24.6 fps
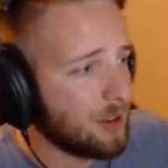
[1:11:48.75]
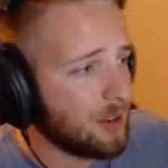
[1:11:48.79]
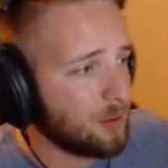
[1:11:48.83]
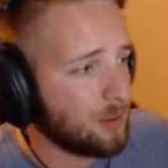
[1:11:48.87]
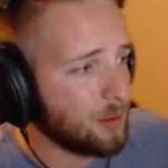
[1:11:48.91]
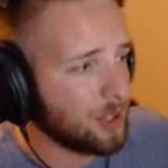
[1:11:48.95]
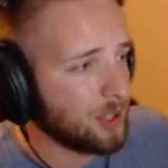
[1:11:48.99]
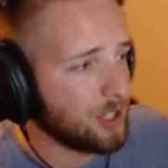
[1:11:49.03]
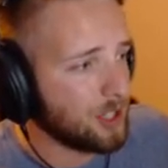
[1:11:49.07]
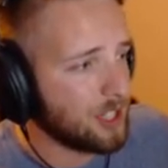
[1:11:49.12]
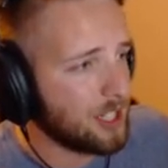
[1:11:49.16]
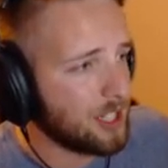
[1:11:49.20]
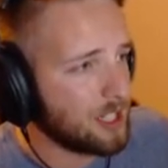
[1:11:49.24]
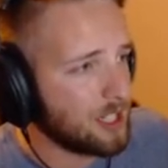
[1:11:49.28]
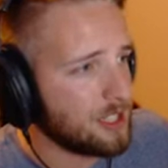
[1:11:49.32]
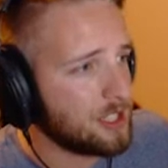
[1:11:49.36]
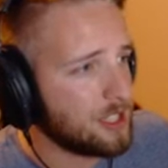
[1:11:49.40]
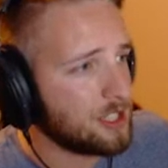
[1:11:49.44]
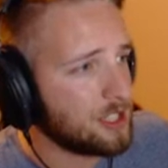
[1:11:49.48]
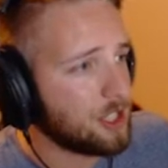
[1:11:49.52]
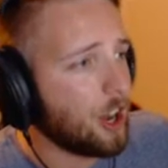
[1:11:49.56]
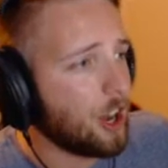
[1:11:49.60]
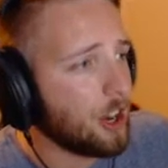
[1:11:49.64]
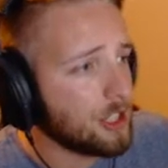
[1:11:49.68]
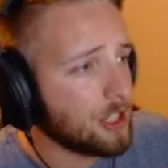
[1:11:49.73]
We're going to
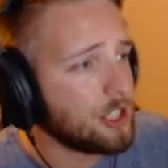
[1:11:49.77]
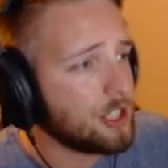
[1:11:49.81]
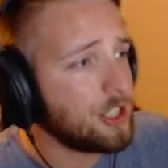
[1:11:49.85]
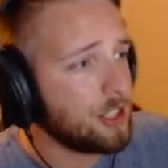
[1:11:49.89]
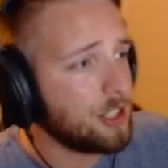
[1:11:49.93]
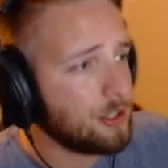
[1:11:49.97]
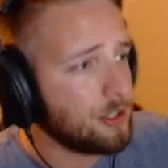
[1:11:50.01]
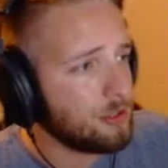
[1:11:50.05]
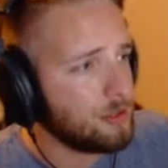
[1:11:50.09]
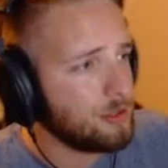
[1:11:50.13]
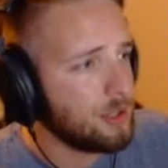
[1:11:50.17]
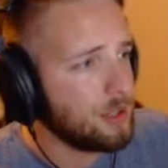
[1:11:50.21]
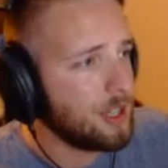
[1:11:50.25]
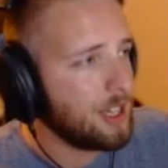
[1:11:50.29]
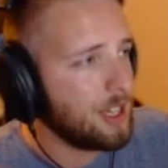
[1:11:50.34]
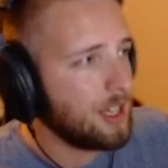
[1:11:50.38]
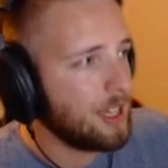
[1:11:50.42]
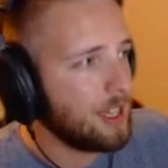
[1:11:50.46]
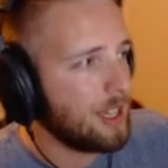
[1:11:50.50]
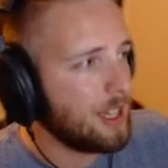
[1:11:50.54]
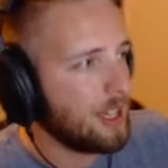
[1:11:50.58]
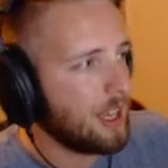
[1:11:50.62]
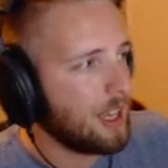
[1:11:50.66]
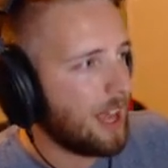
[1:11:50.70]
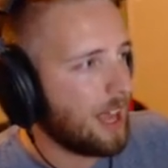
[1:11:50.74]
talk to you,
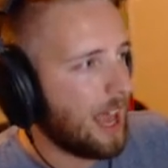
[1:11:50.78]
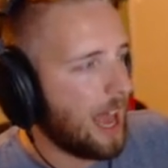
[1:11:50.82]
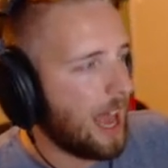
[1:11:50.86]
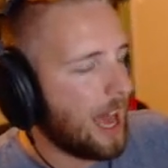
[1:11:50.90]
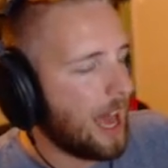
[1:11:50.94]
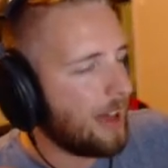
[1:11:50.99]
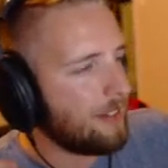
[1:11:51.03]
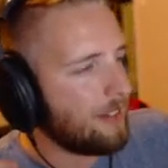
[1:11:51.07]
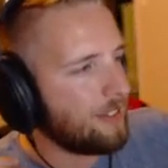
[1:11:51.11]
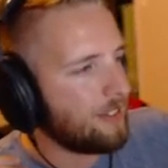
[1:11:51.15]
have